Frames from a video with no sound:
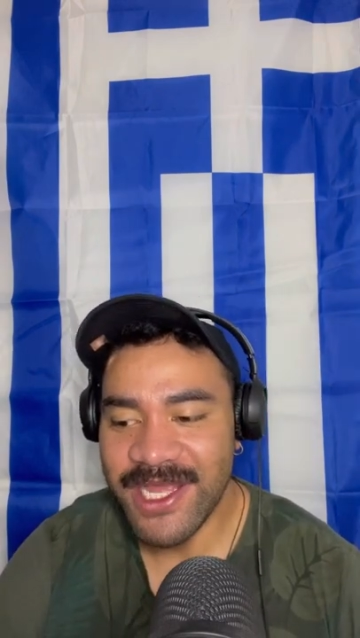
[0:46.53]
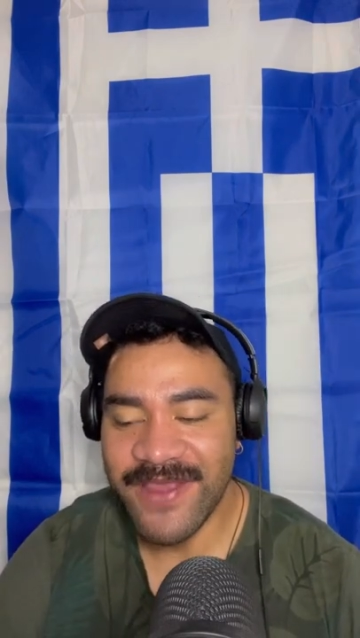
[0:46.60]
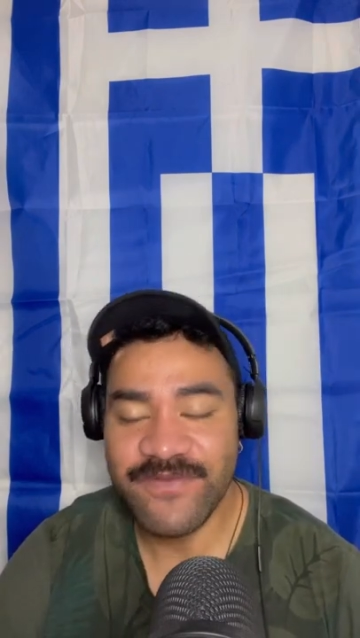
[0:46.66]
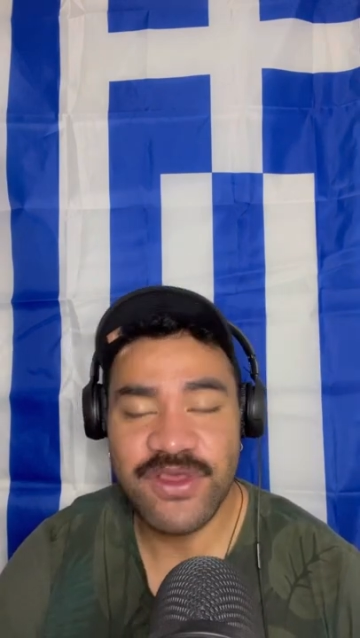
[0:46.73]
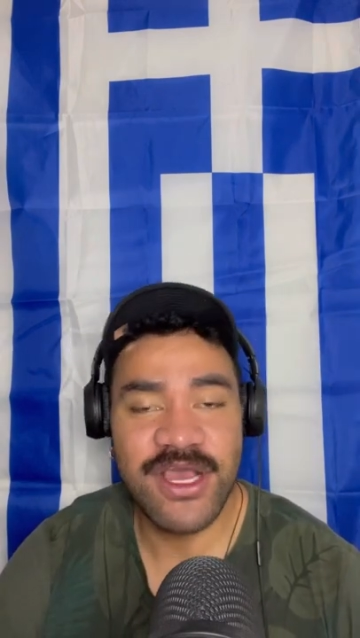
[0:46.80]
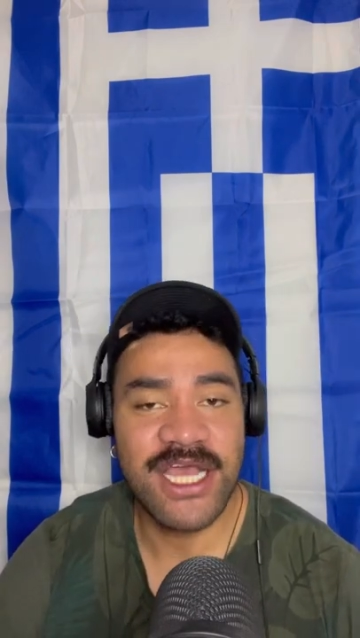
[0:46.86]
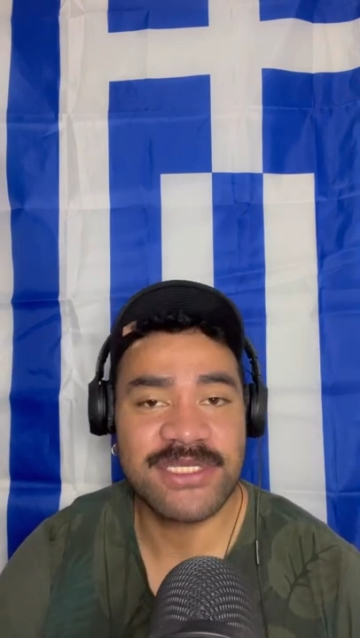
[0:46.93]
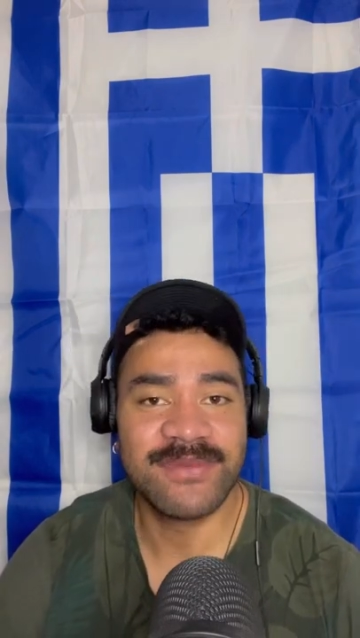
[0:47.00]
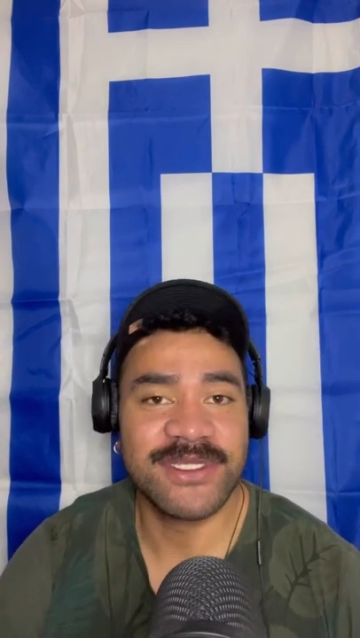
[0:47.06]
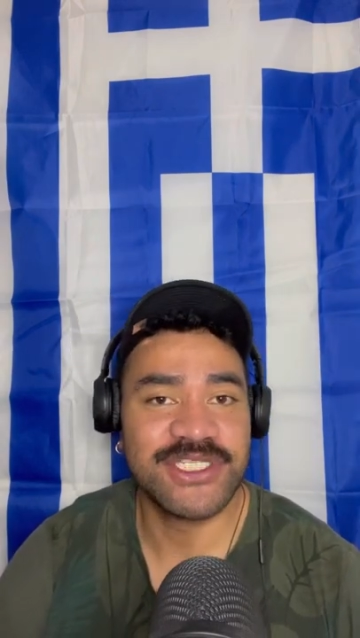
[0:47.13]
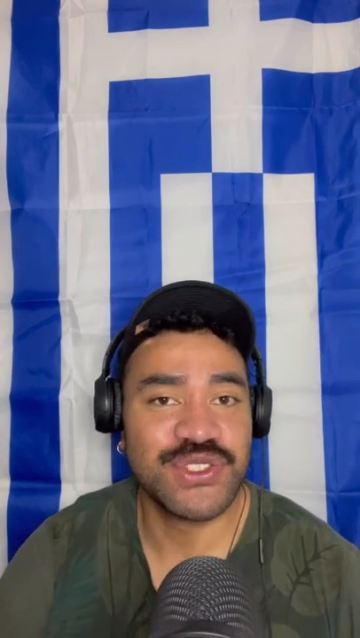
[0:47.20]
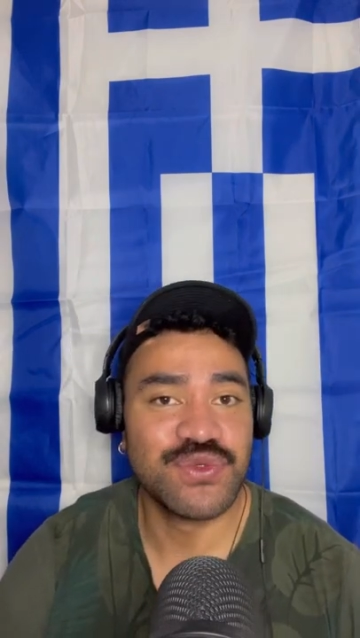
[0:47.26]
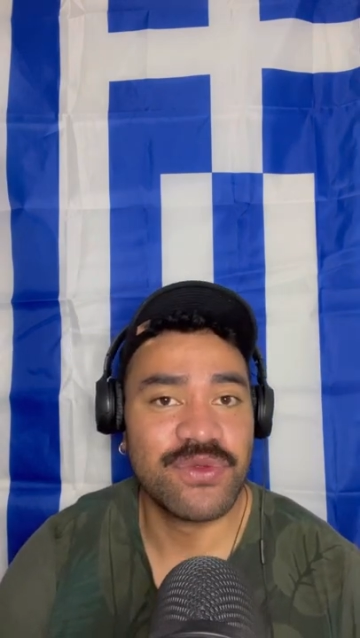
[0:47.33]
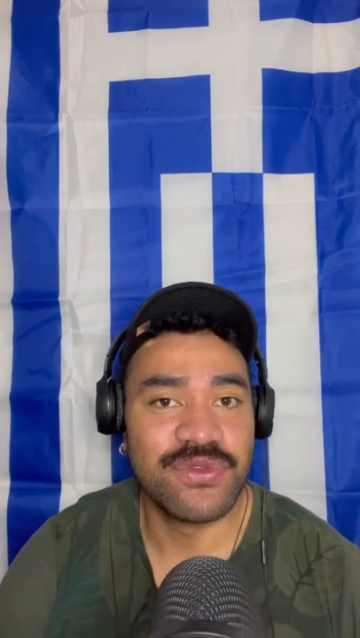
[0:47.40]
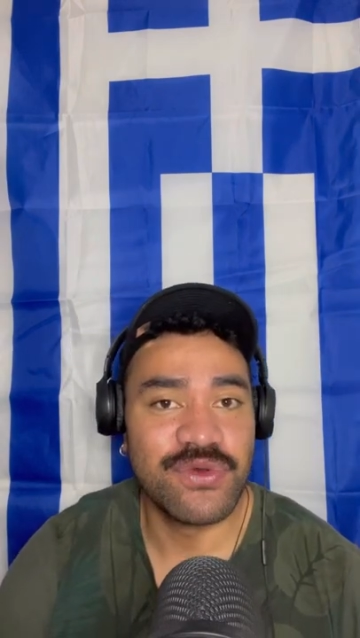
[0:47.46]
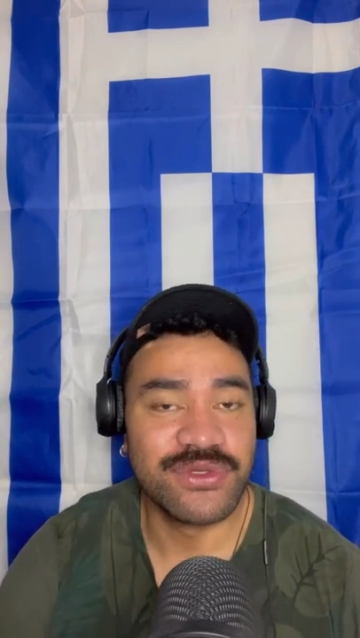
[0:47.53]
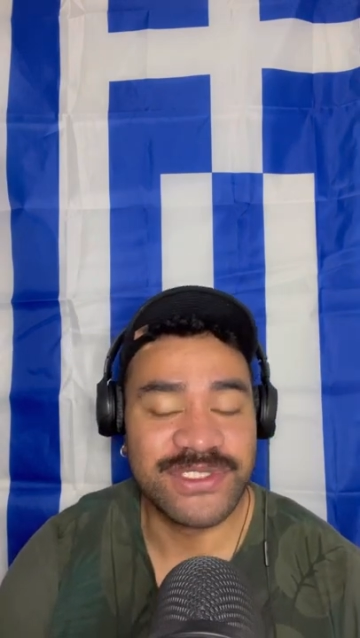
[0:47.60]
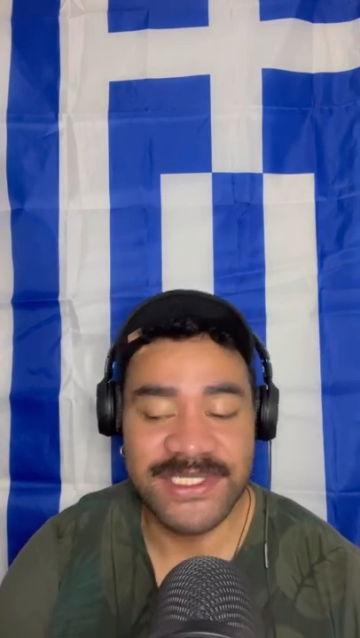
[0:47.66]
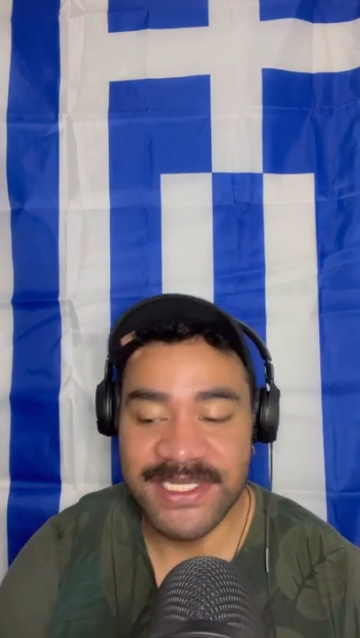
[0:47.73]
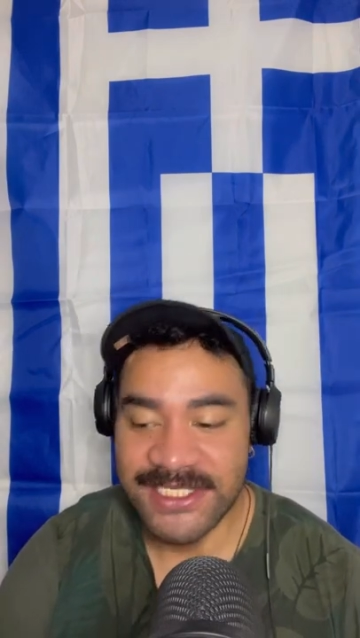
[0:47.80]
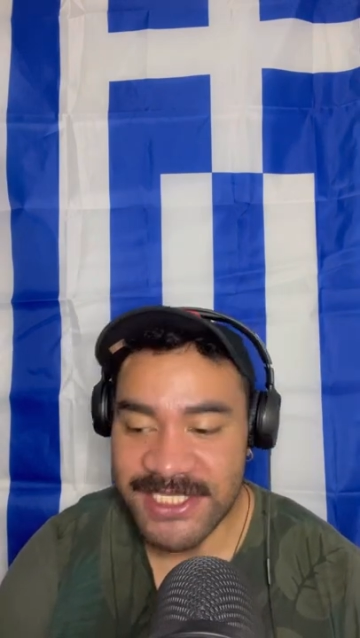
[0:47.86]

giving guys my general thoughts on the